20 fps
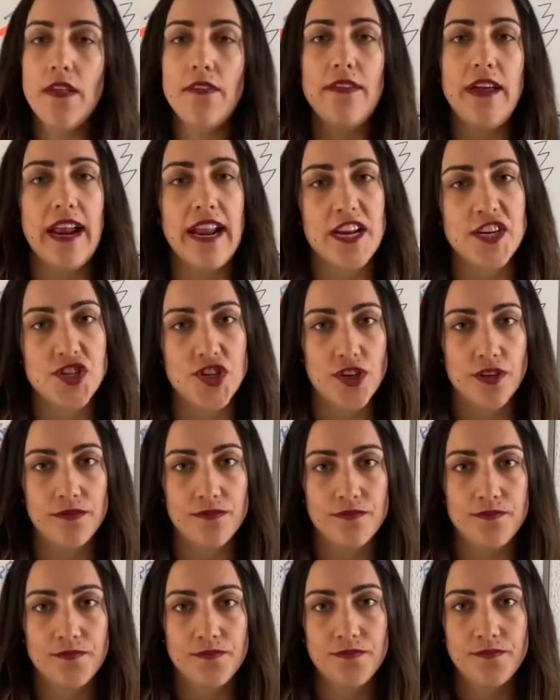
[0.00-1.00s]
direction.
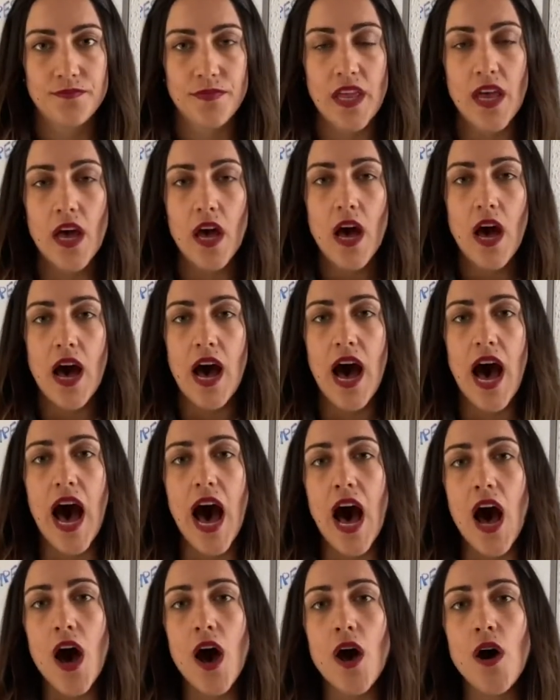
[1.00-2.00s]

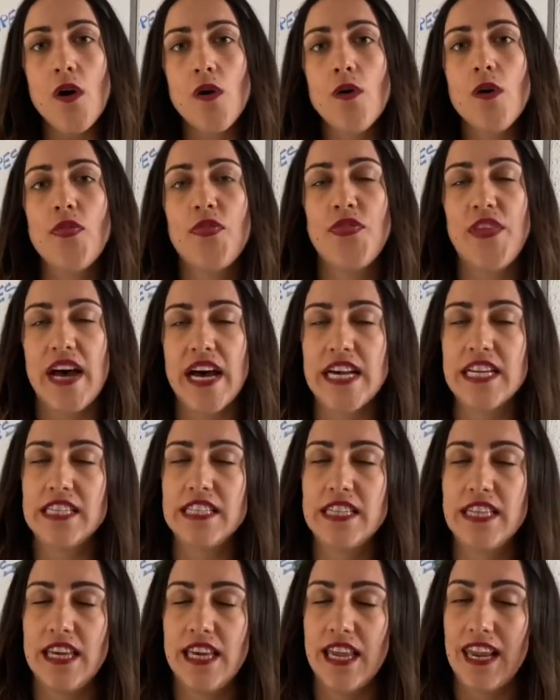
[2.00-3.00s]
How does
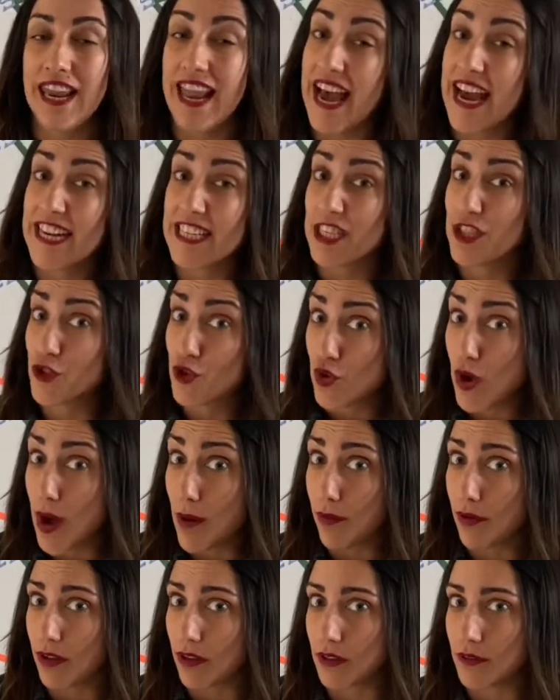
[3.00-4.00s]
the light
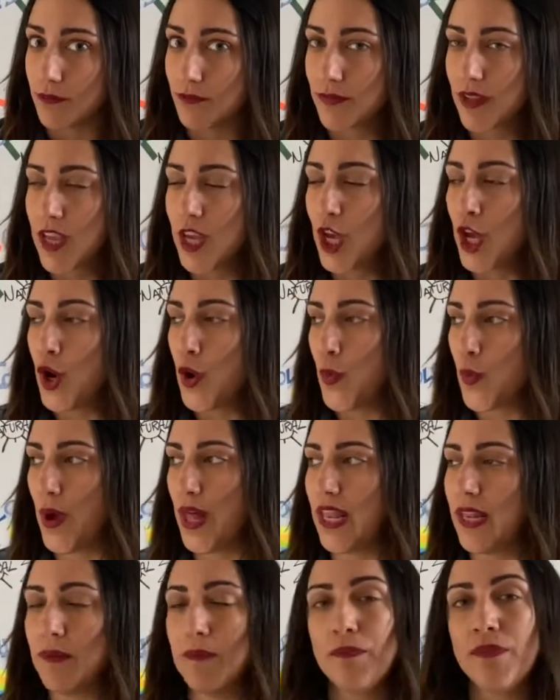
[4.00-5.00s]
travel?
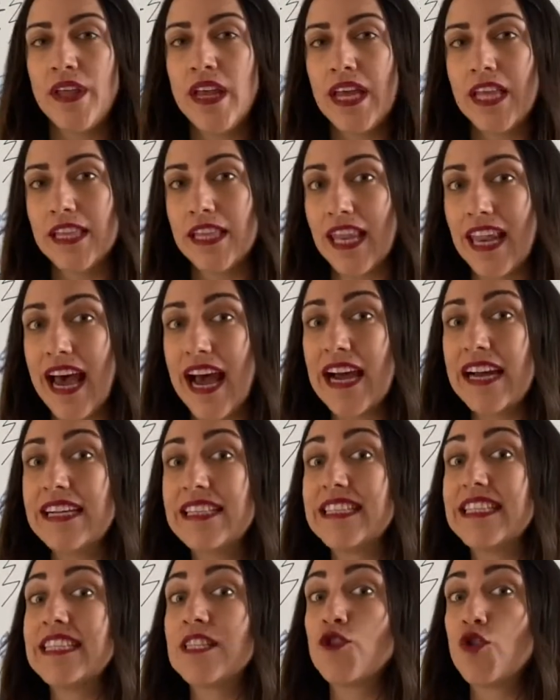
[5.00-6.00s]
Well, the
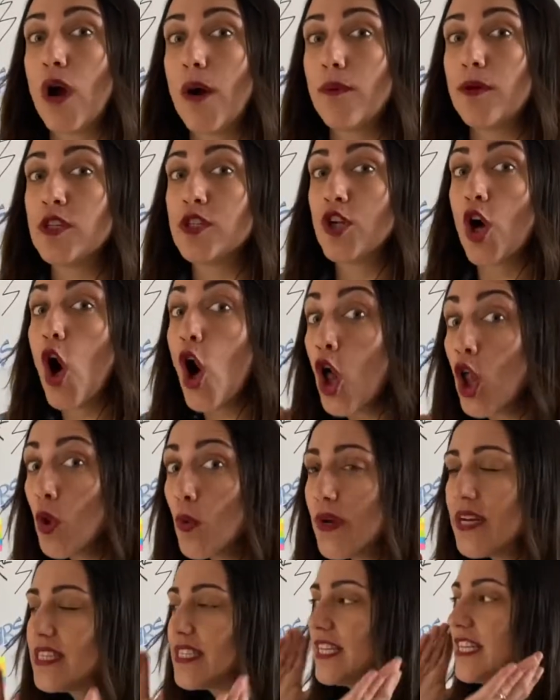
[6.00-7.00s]
light travels
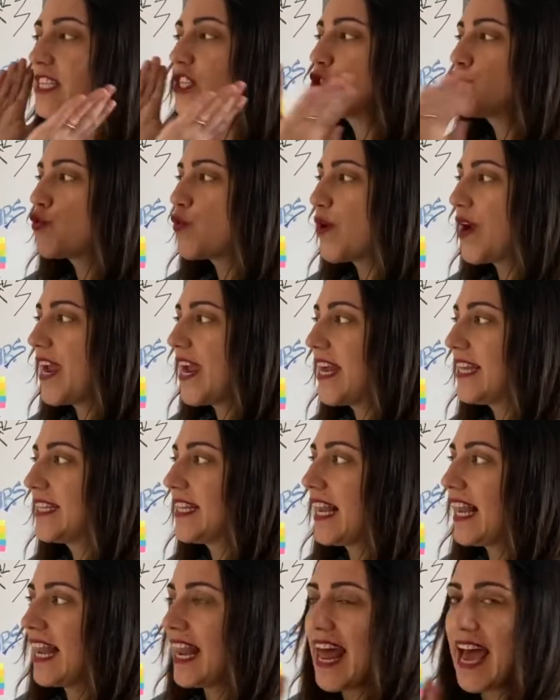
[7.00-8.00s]
always in
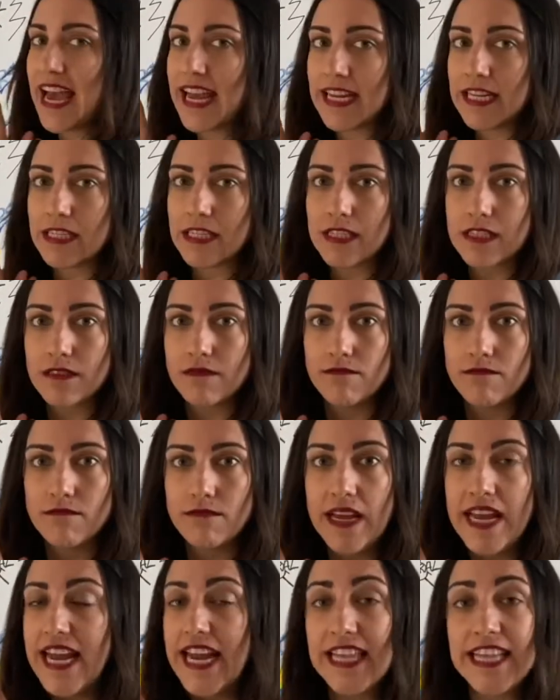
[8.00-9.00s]
straight lines.
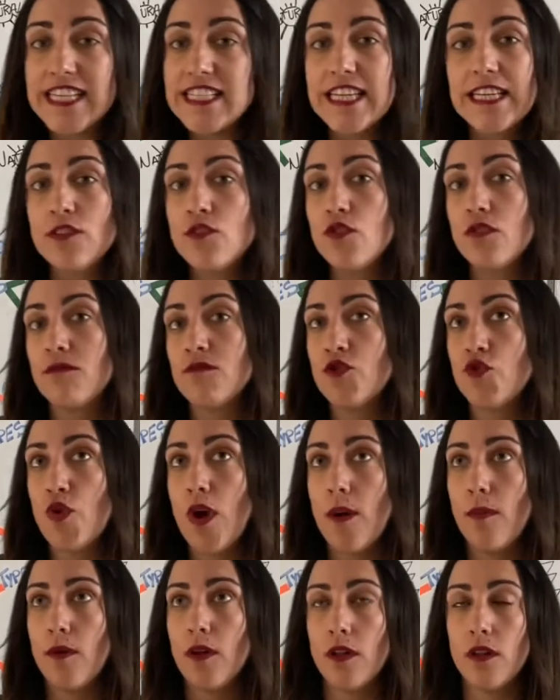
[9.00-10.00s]
It doesn't
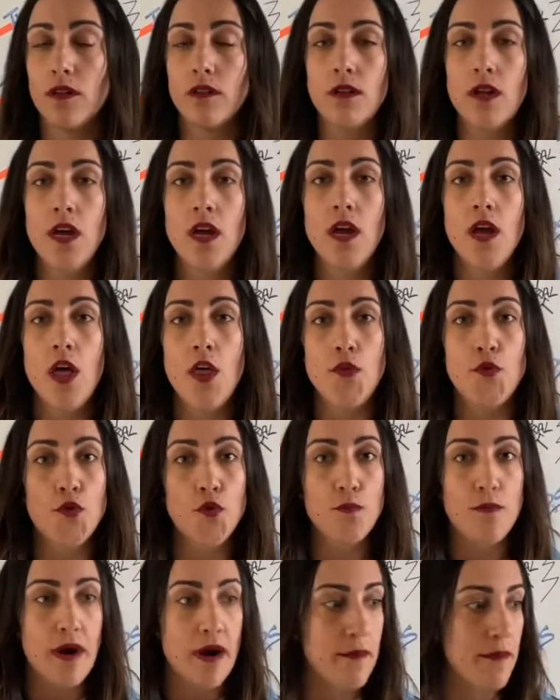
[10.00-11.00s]
travel
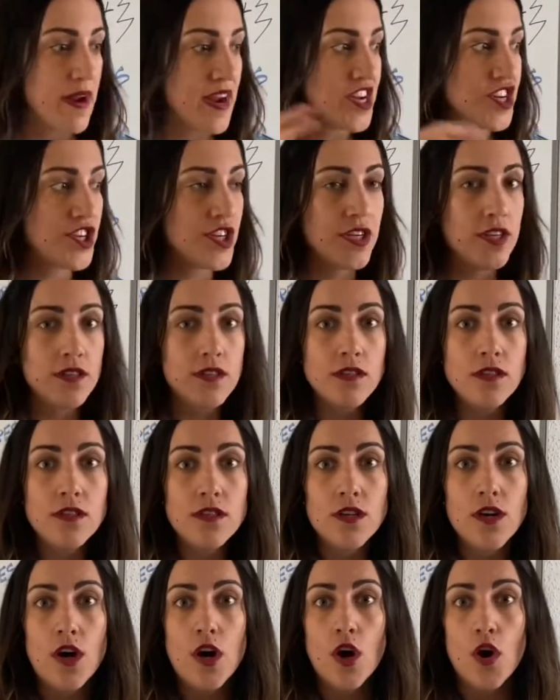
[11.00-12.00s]
through
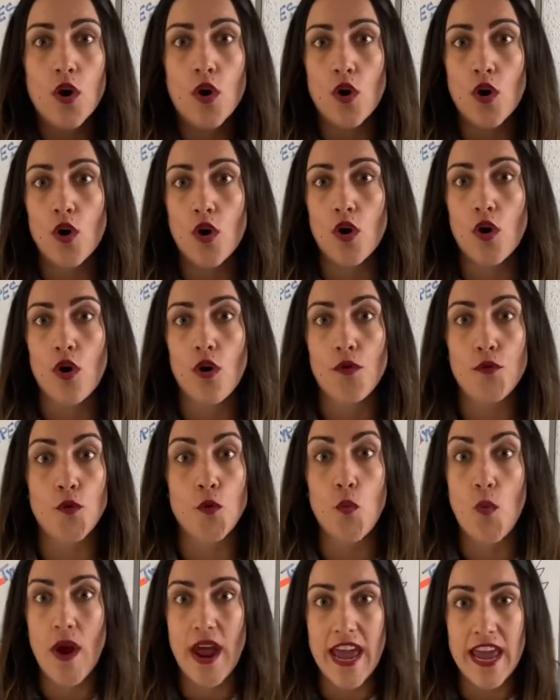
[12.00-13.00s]
vibrations or through
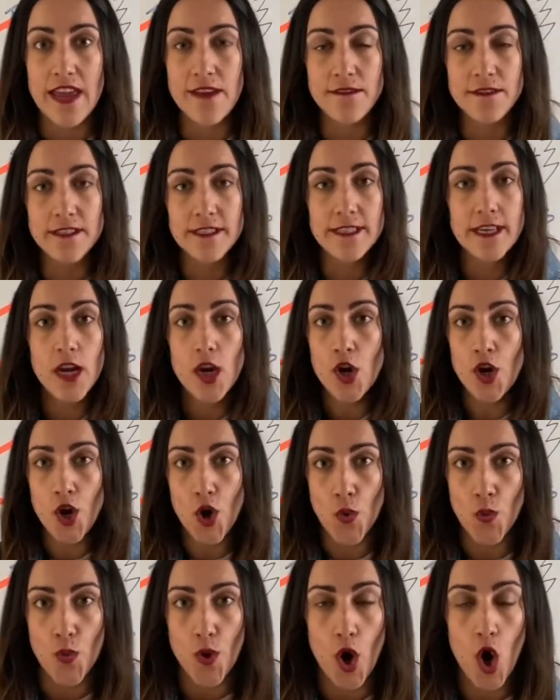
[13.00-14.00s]
waves.
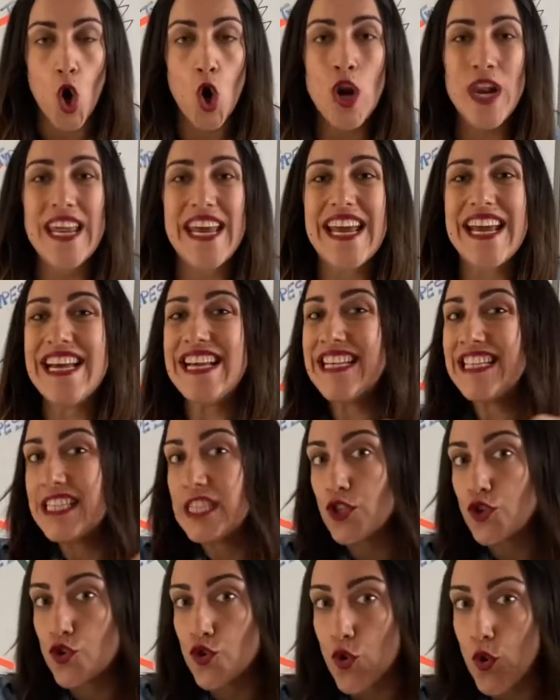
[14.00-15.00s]
No, only
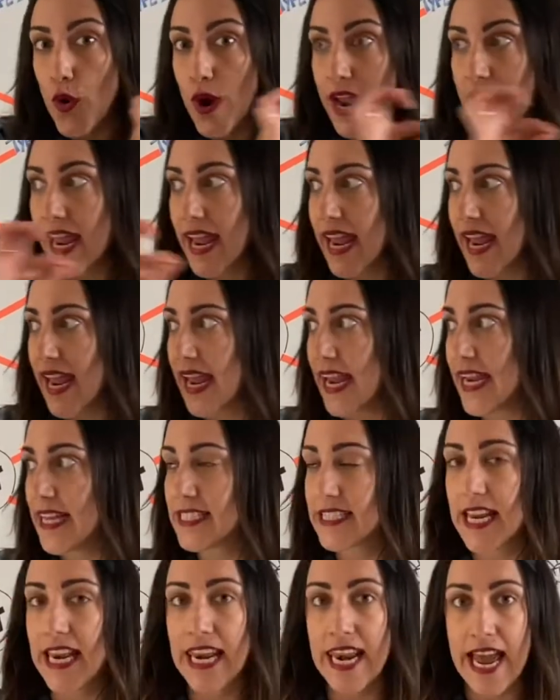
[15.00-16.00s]

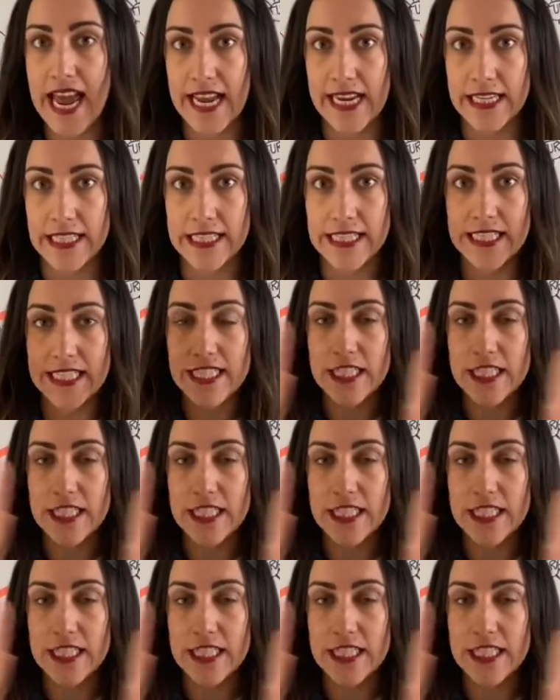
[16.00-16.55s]
straight lines.